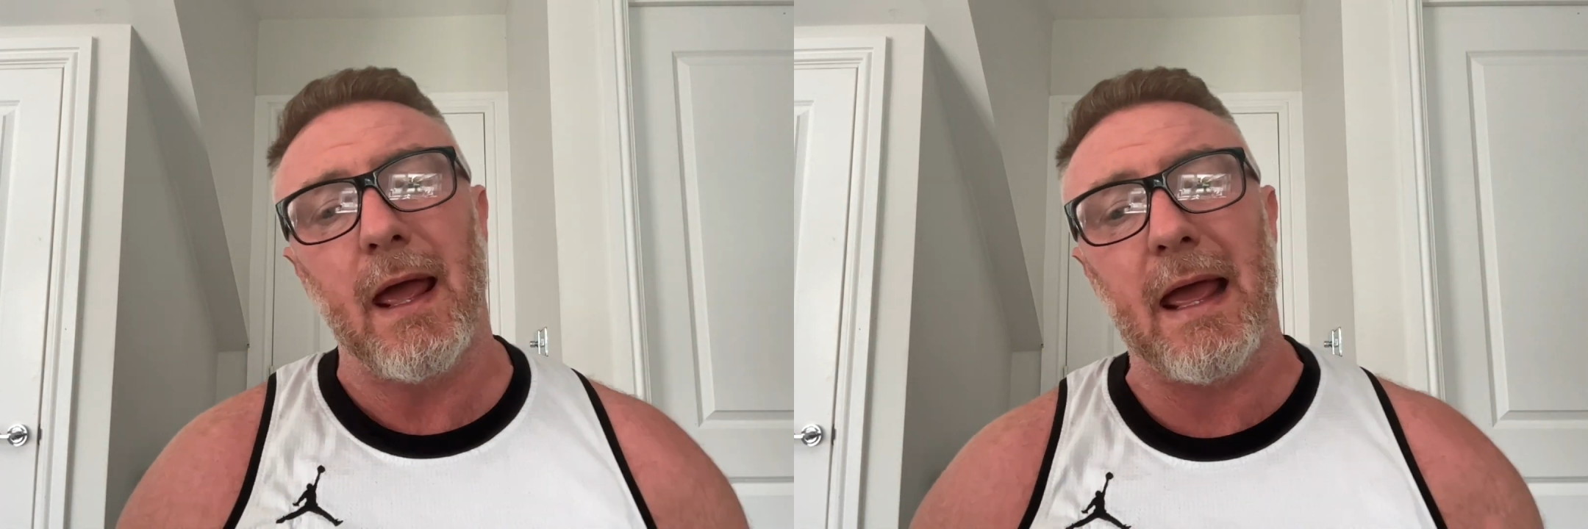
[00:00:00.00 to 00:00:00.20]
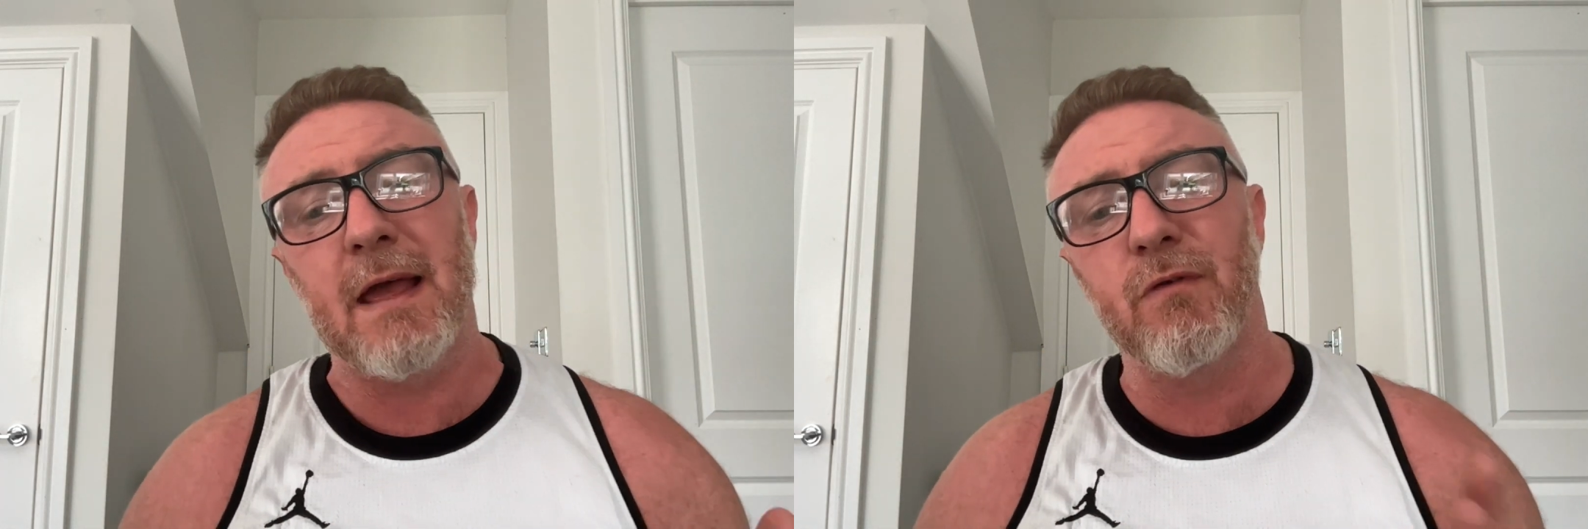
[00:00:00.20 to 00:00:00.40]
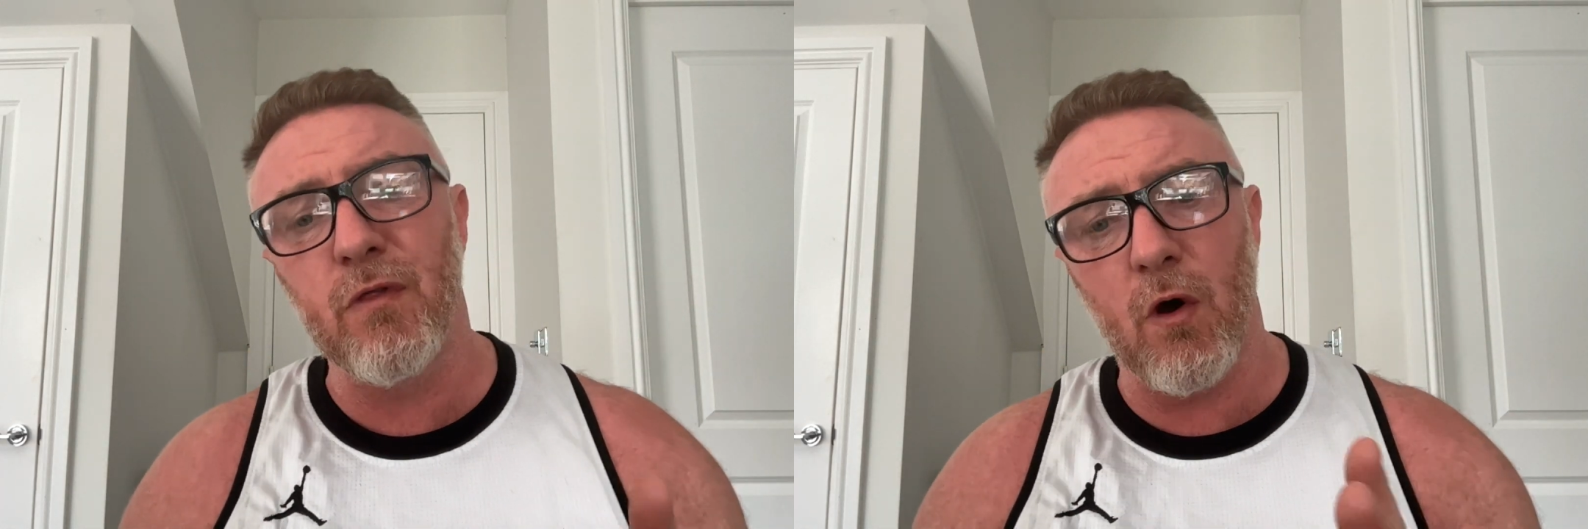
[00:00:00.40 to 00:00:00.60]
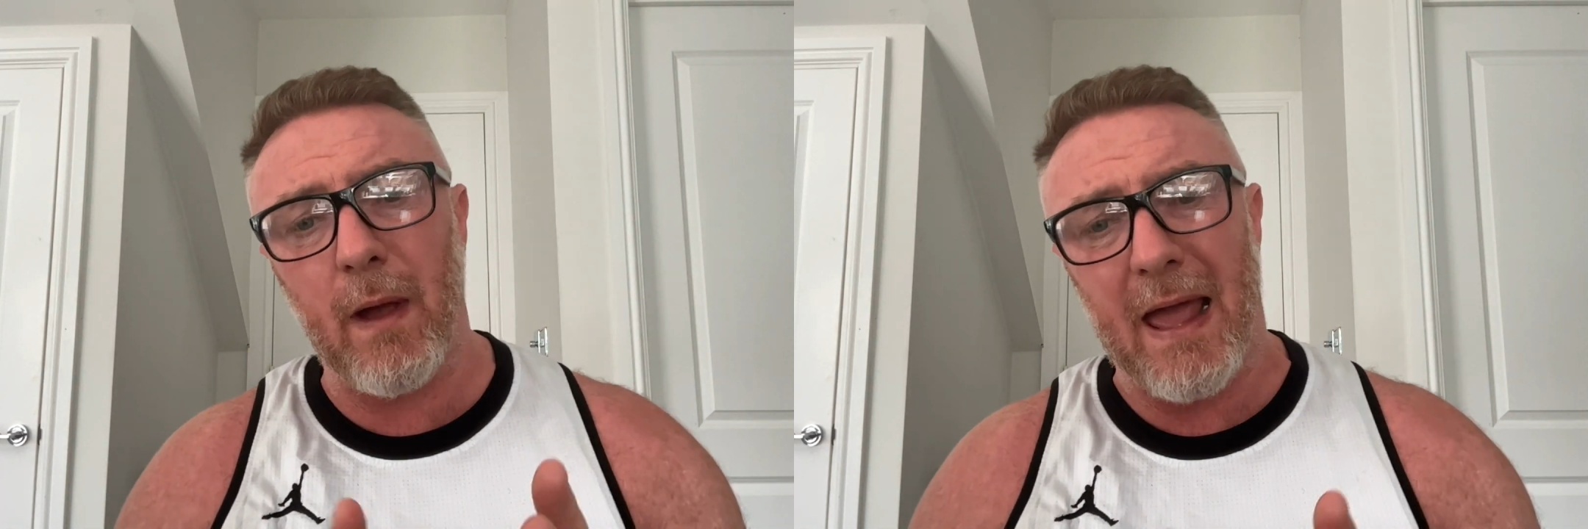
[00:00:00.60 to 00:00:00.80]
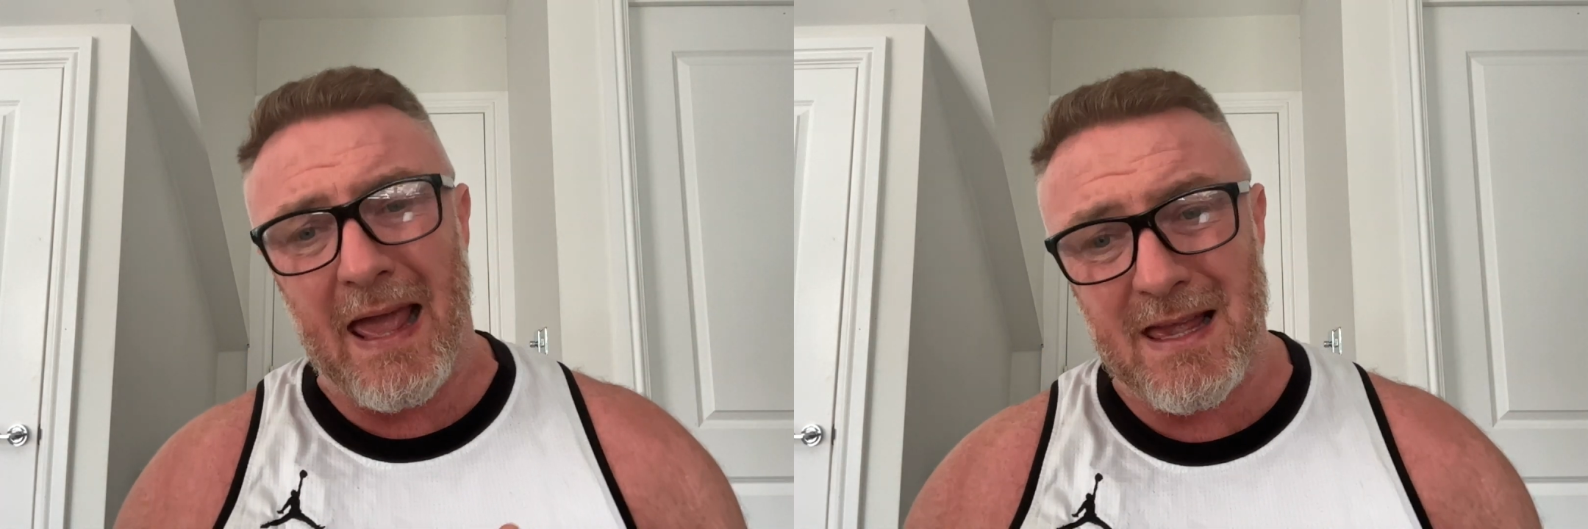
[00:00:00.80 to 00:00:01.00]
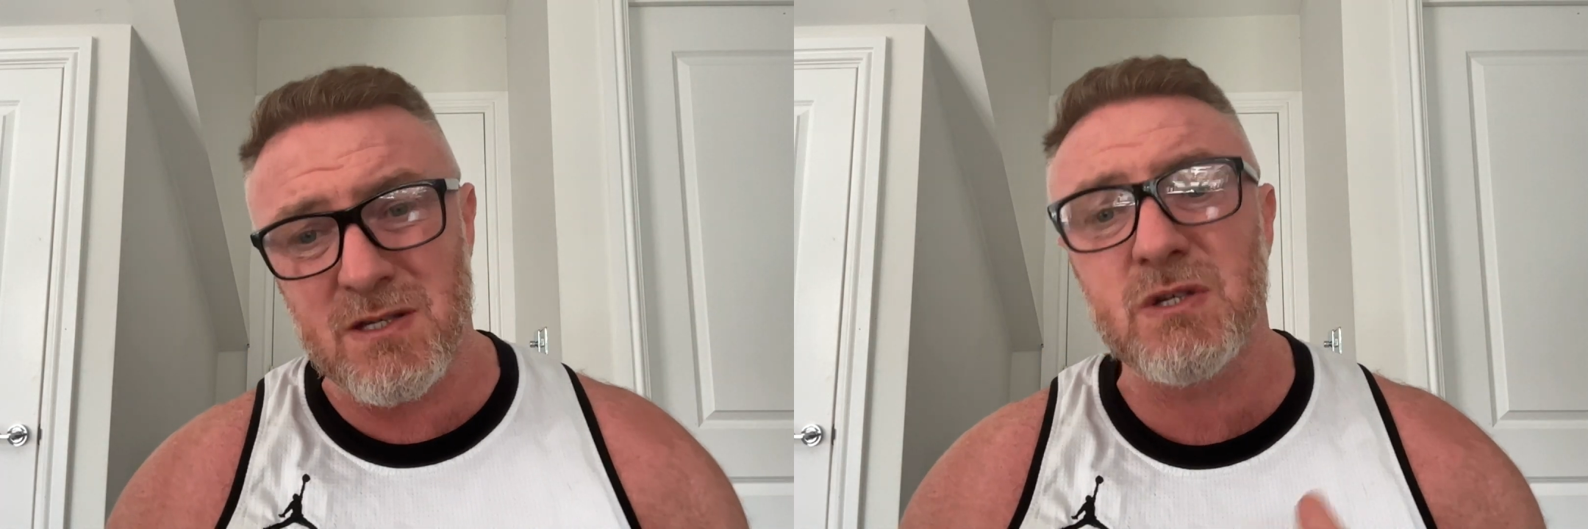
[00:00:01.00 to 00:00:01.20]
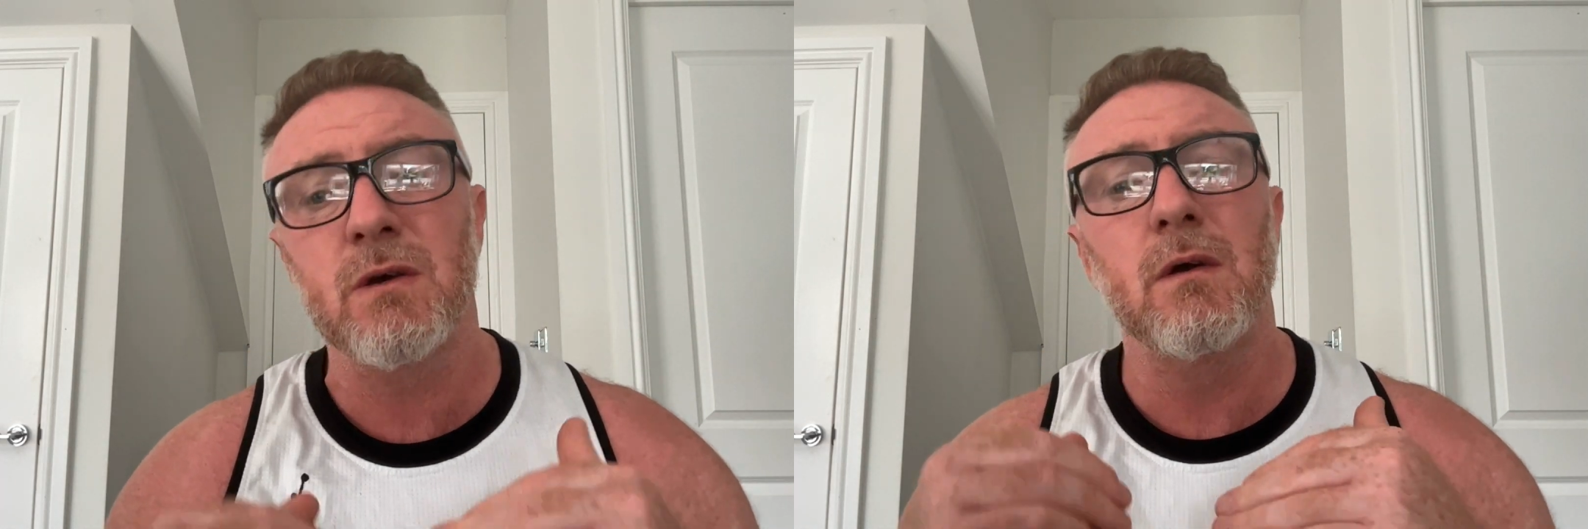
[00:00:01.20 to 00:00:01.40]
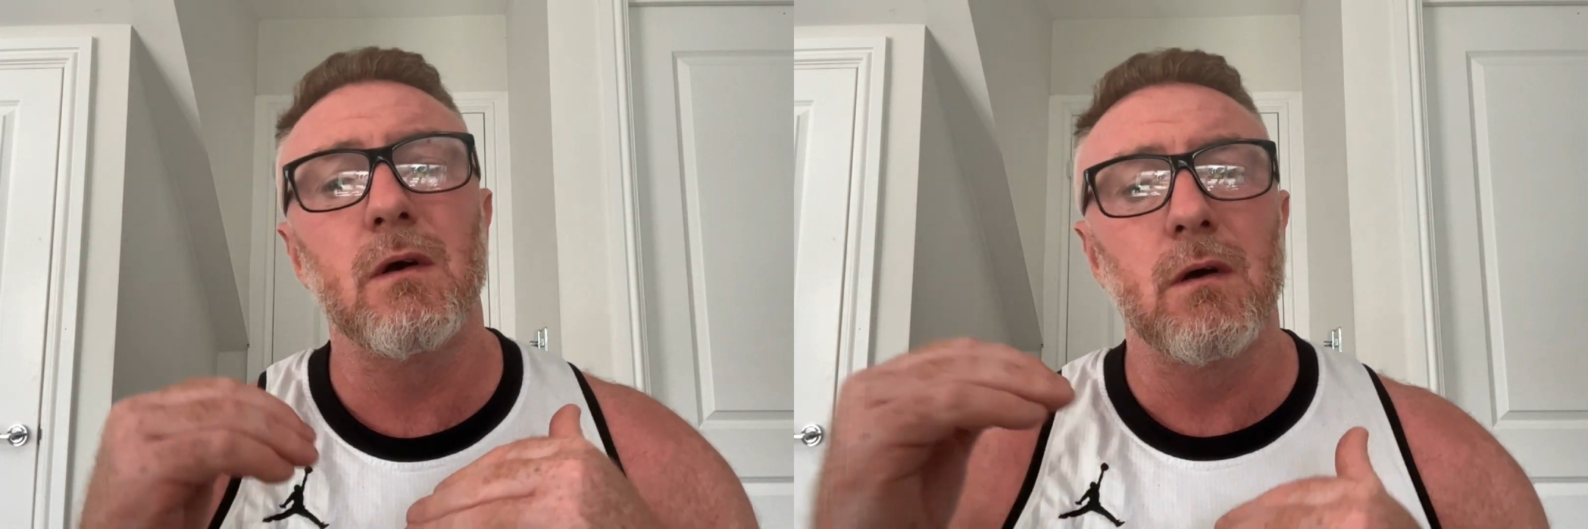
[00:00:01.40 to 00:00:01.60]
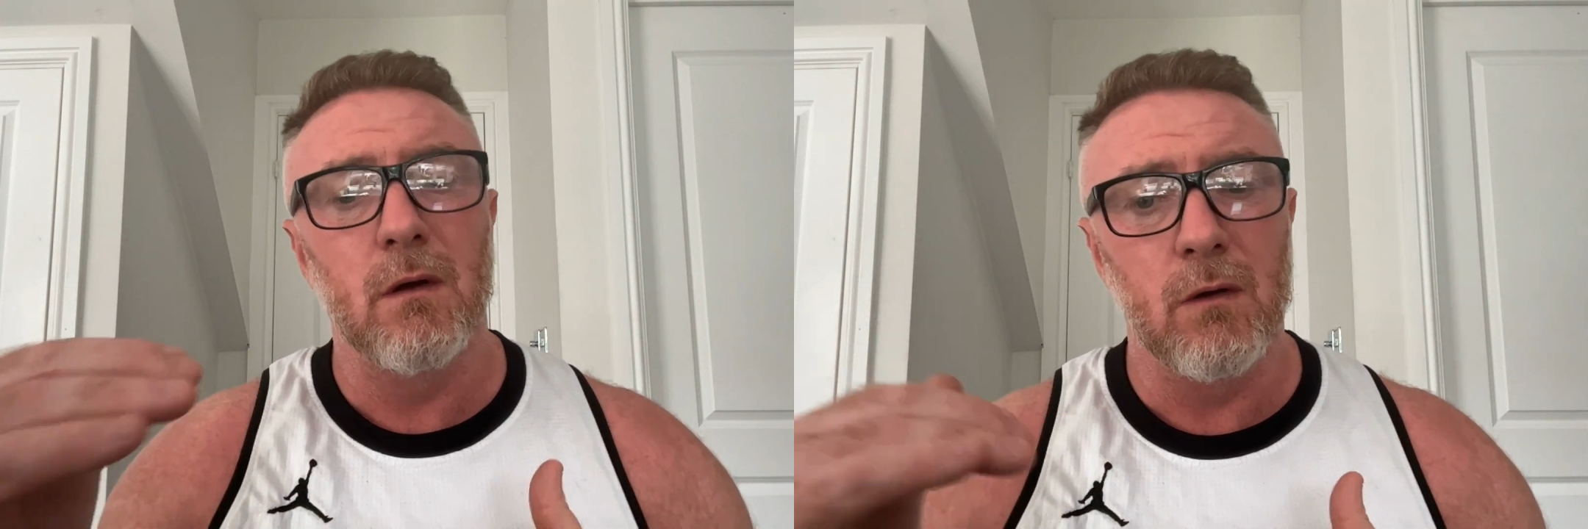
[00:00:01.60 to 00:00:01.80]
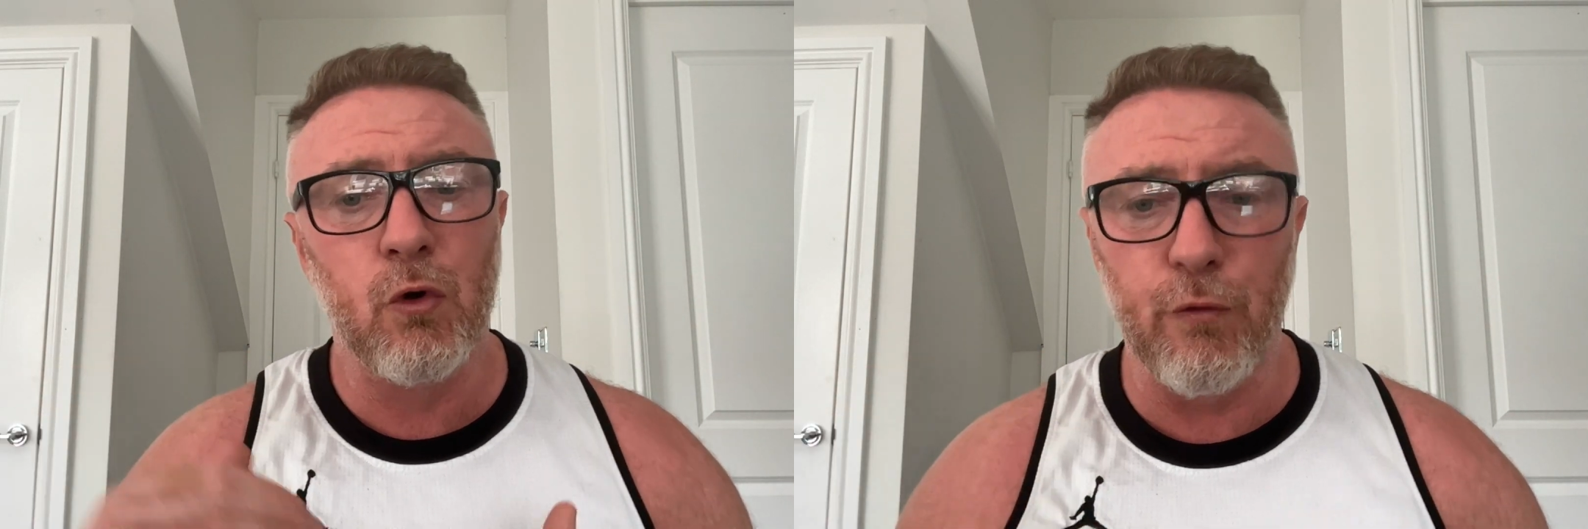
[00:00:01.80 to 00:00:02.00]
even though it is
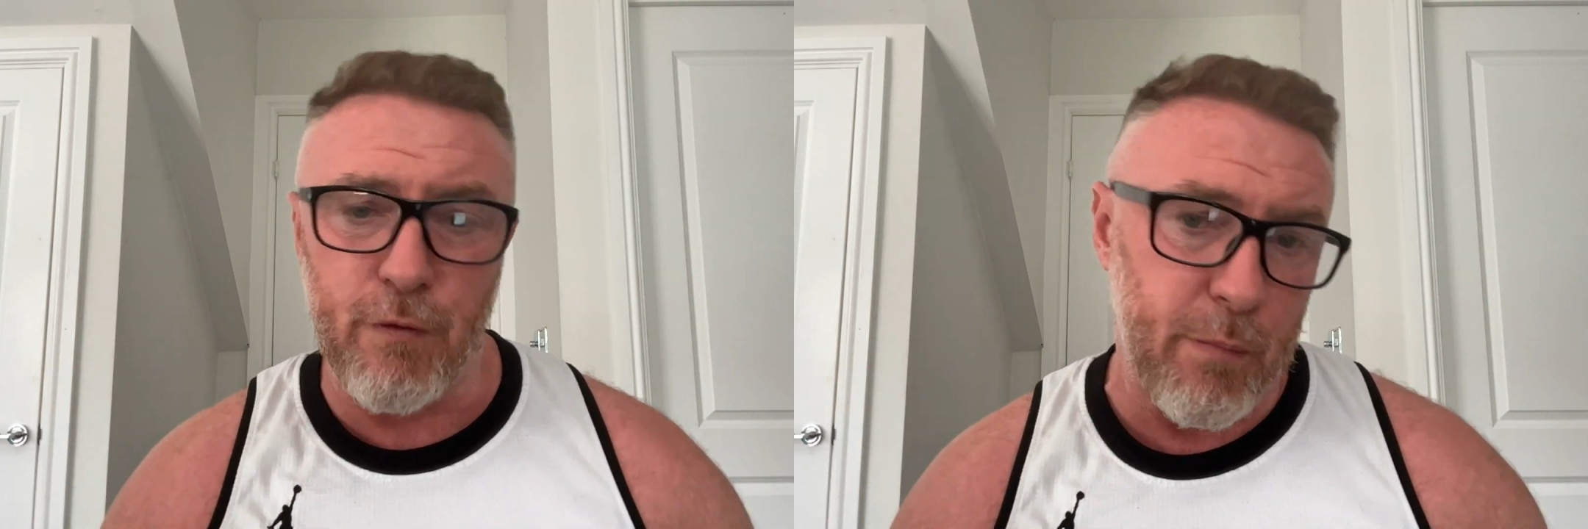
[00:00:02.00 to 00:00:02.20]
good for